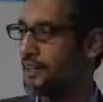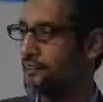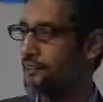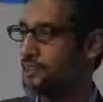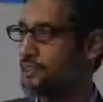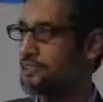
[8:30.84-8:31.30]
of
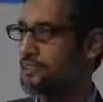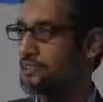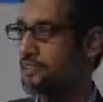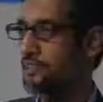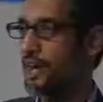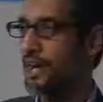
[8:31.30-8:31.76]
questions
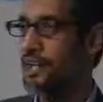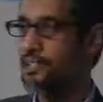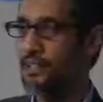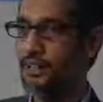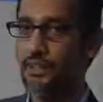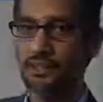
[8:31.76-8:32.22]
you're
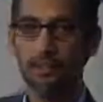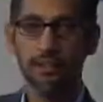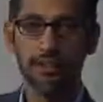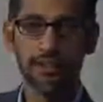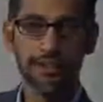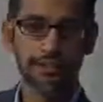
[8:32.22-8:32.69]
asking
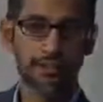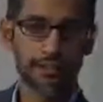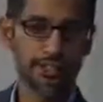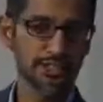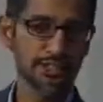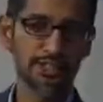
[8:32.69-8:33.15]

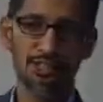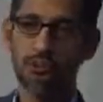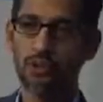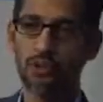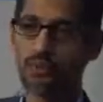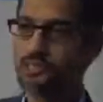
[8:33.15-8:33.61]
needs to
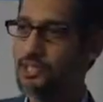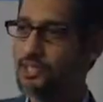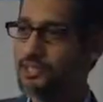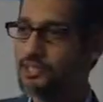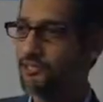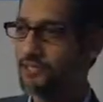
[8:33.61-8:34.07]
involve
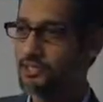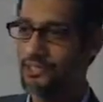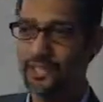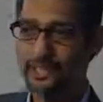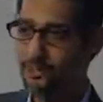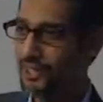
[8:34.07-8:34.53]
G7,
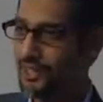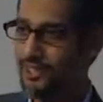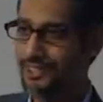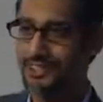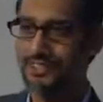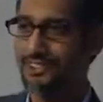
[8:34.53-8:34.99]
G20
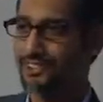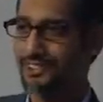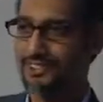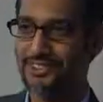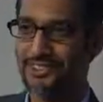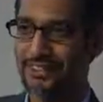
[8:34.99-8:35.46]

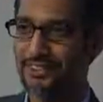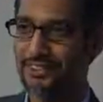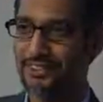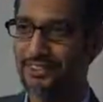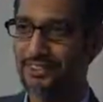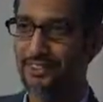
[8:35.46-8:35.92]
discussions,
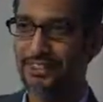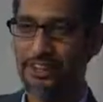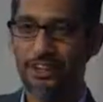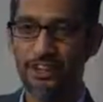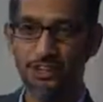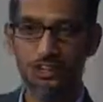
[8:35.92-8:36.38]
and,
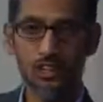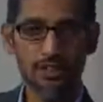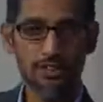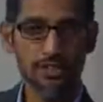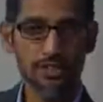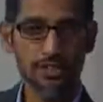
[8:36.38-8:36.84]
you know,
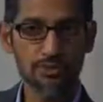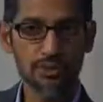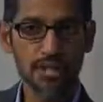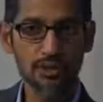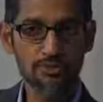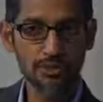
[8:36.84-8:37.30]
countries,
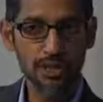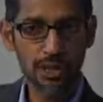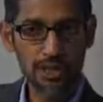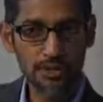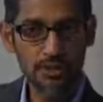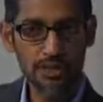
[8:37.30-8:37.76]
we have to
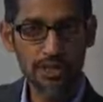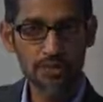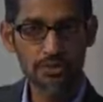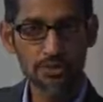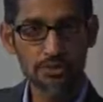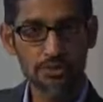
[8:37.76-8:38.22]
agree
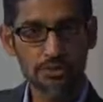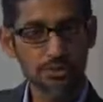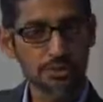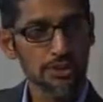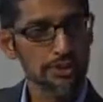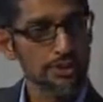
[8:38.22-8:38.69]
to
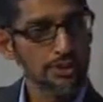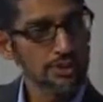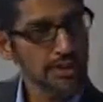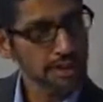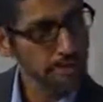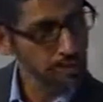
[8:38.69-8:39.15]

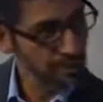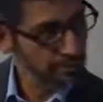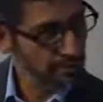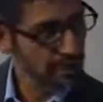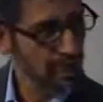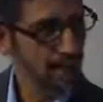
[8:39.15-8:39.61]

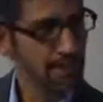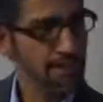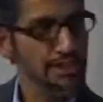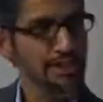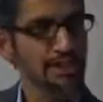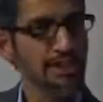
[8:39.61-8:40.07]

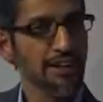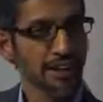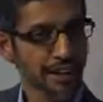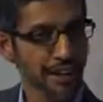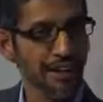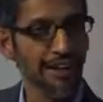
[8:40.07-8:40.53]
demilitarize
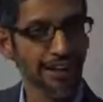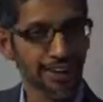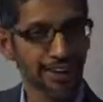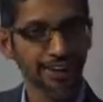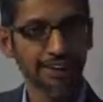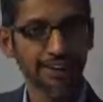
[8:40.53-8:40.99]
AI,
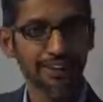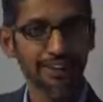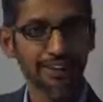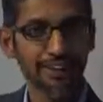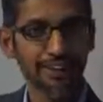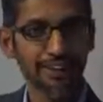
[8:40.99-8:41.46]

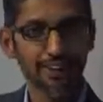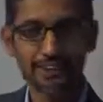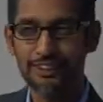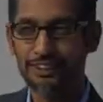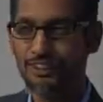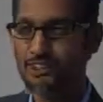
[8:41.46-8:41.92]
and I
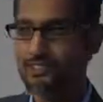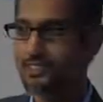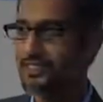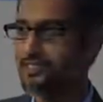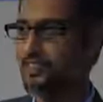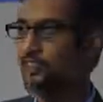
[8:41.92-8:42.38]
think
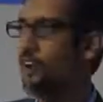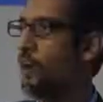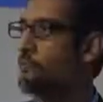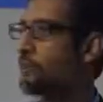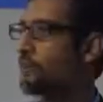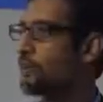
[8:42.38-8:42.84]
that's a
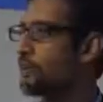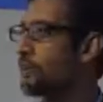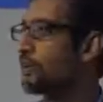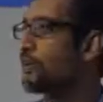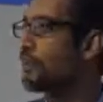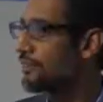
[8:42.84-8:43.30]
common goal
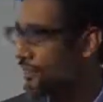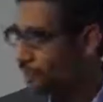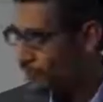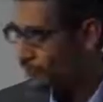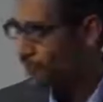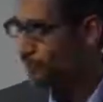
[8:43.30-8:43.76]

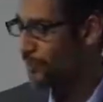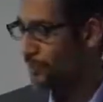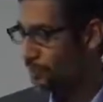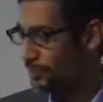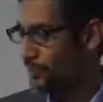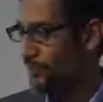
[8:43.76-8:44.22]
countries should
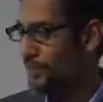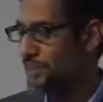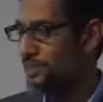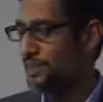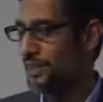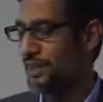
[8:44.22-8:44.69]
work towards.